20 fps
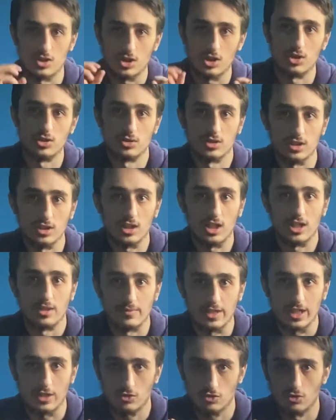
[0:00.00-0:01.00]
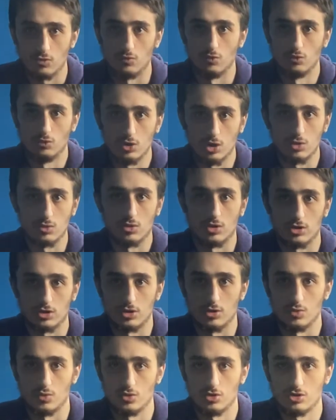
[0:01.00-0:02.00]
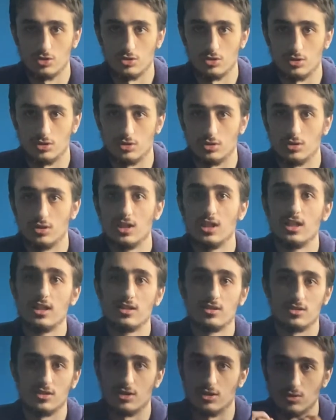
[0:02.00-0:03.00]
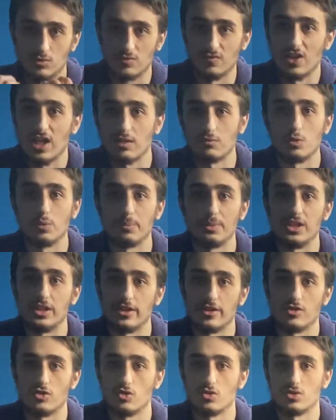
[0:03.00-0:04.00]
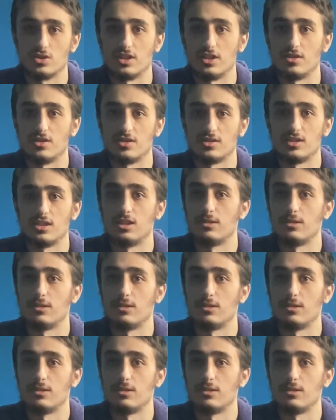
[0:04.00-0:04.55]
on a live-action roller coaster, so that will be interesting to see.